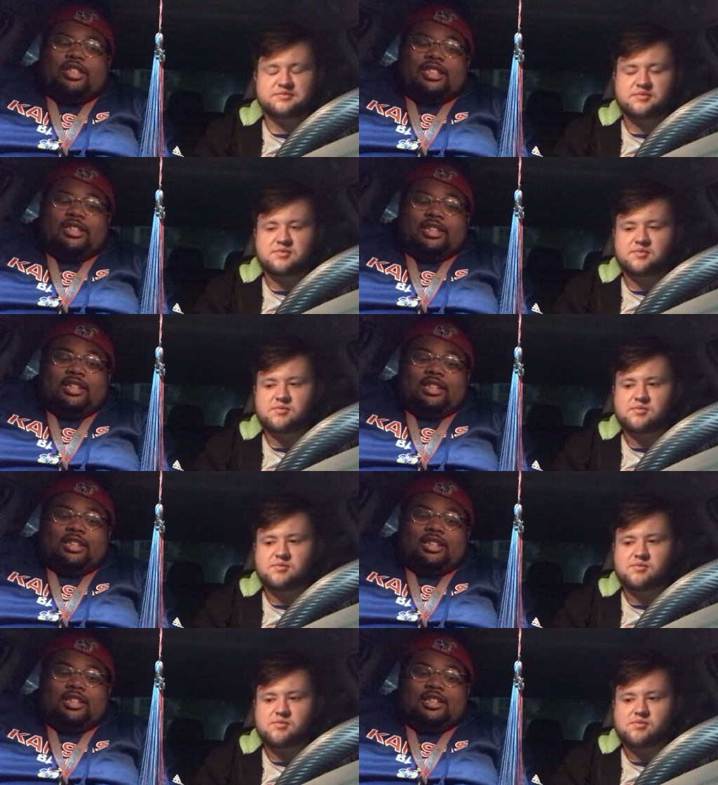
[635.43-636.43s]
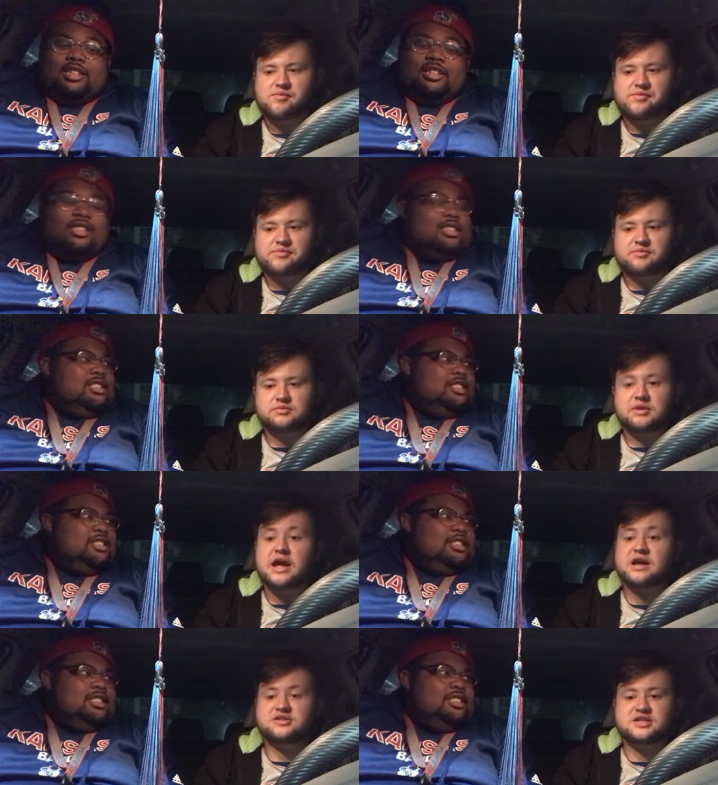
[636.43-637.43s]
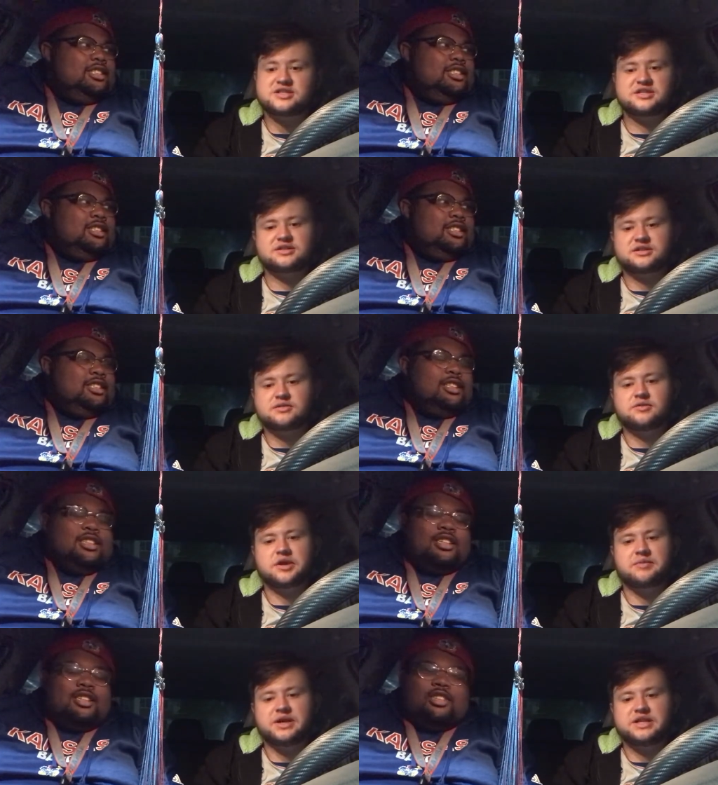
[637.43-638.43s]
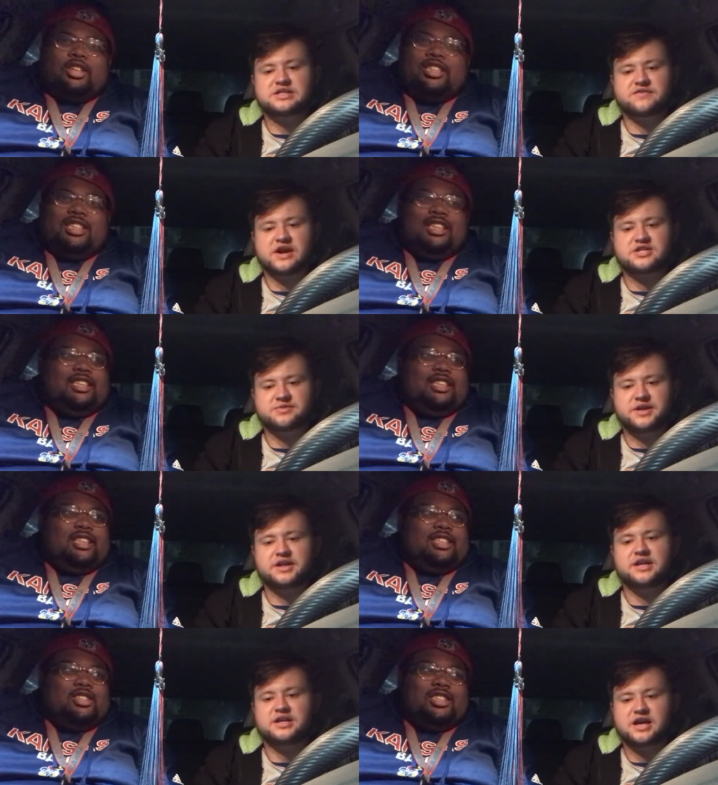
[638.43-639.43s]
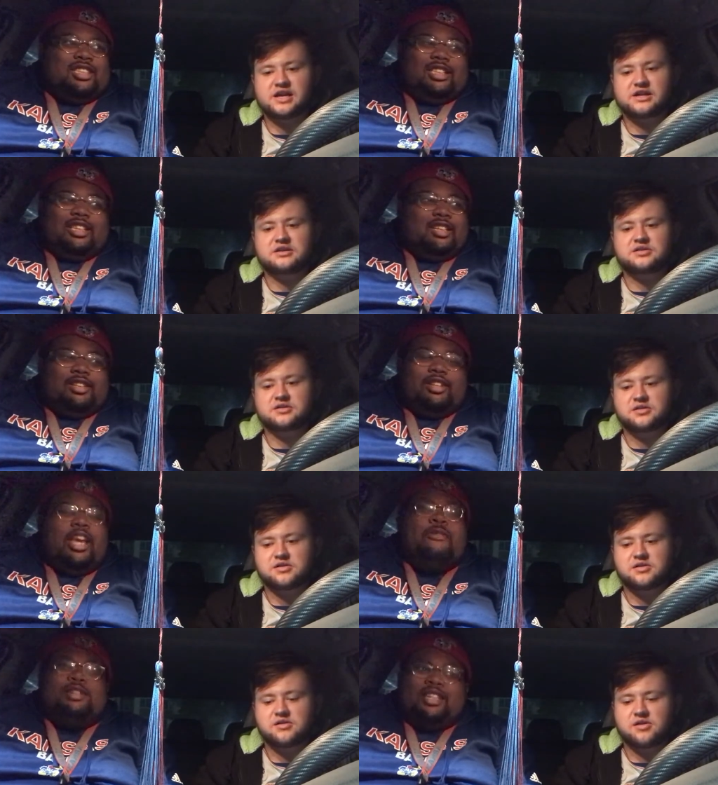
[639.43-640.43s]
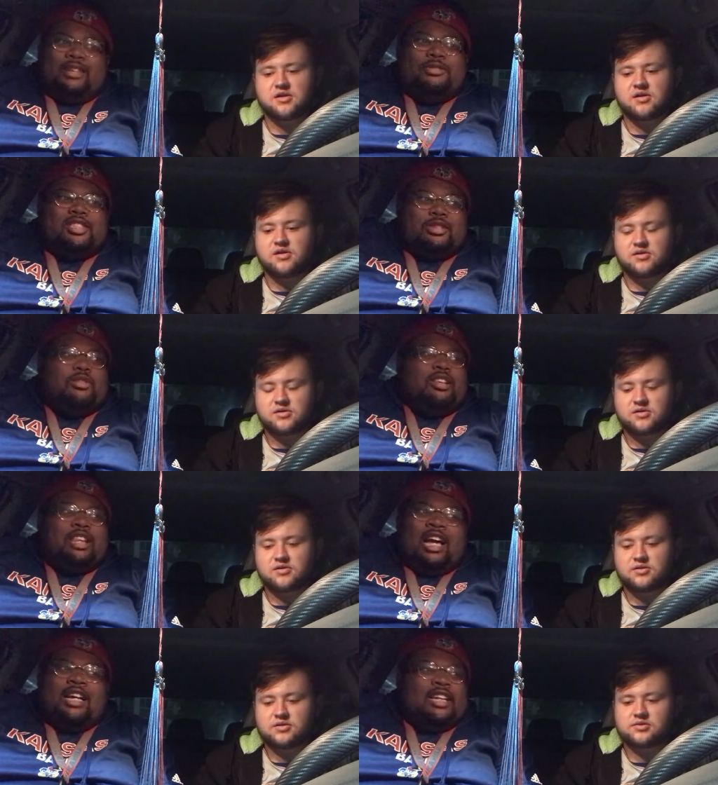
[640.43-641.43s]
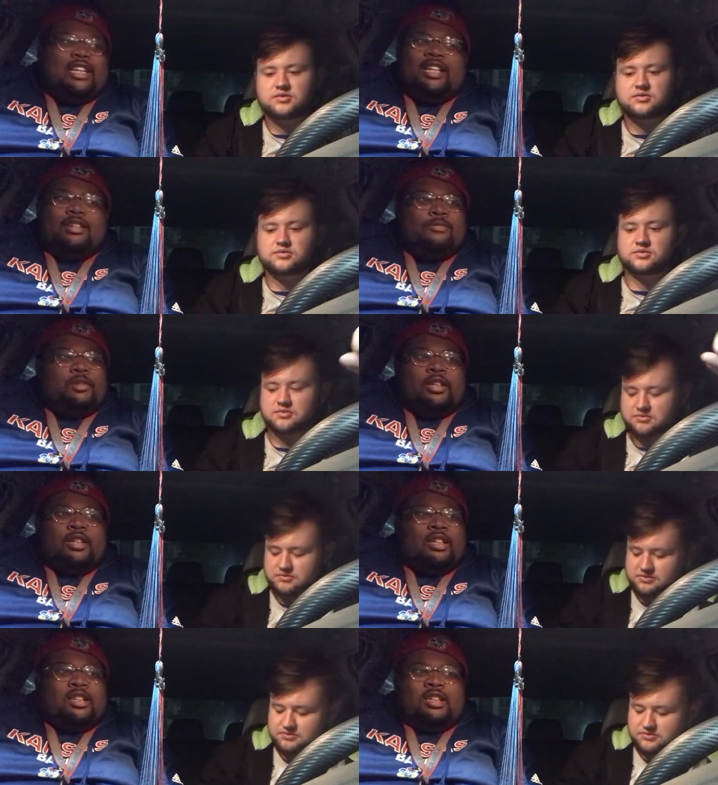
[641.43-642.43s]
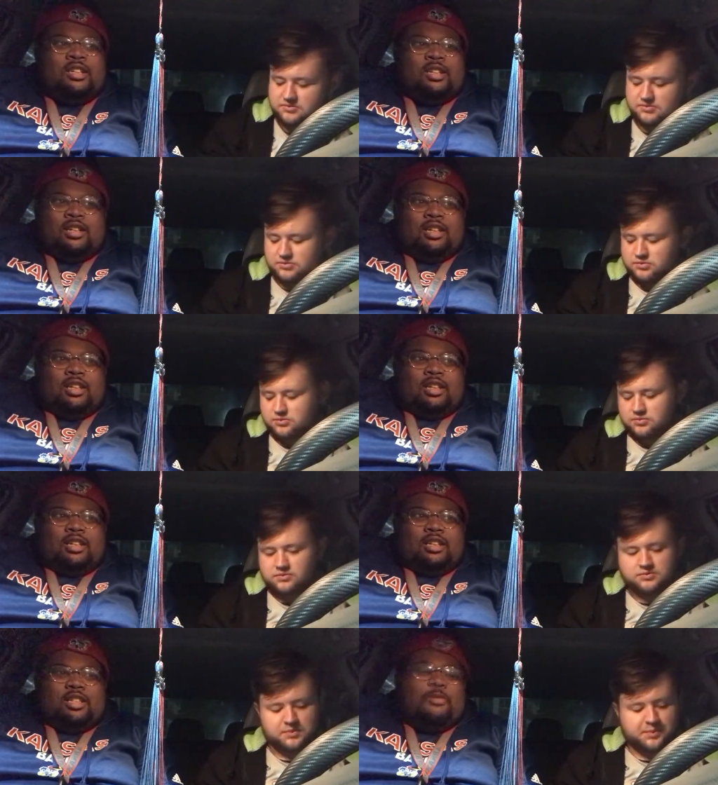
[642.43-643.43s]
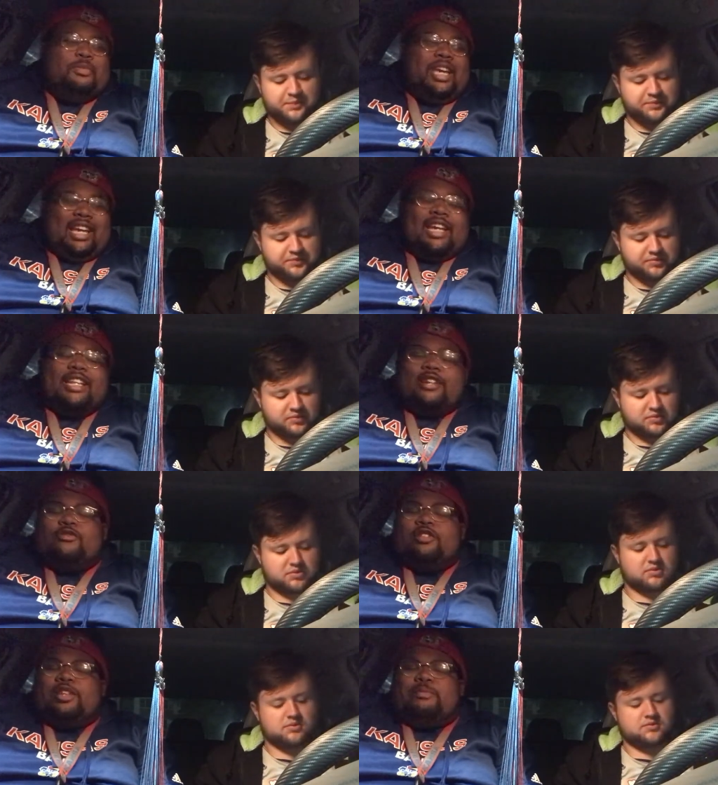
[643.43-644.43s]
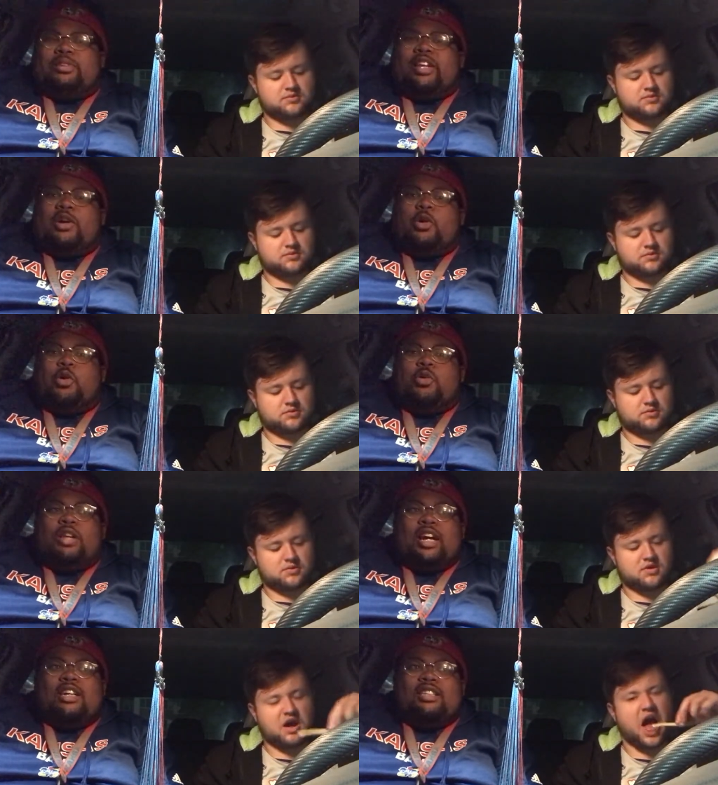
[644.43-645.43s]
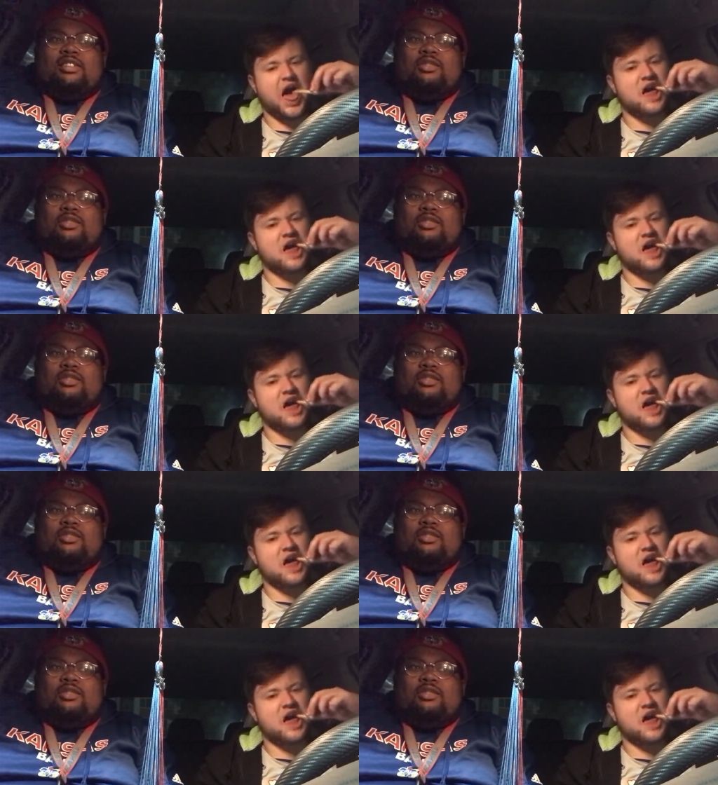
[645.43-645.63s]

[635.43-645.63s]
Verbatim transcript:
Speaker 1: Tristan. Yeah, Tristan. Well, I mean, he's Tristan, a freshman. He Tristan kinda...
Speaker 2: didn't. He was he was shooting a lot. He didn't really. To me, he didn't really play a whole lot